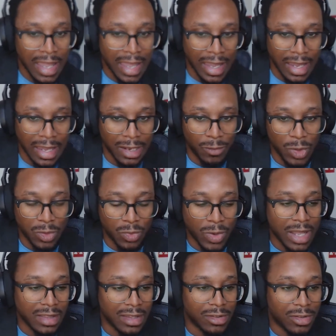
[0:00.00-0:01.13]
And we
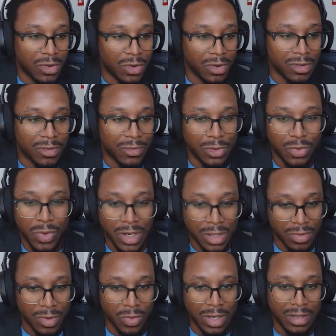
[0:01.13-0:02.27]
ran this course for
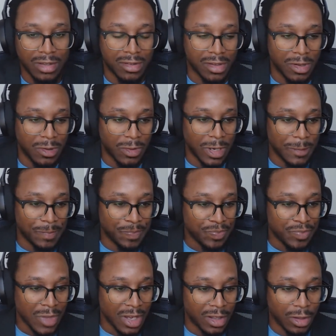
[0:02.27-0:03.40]
23 weeks, right?
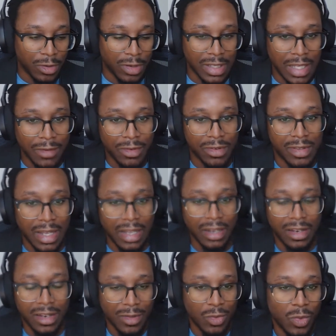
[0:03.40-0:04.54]
Learning level
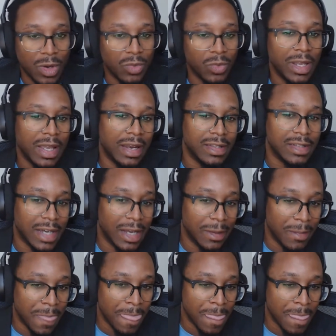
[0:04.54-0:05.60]
design one week at a time.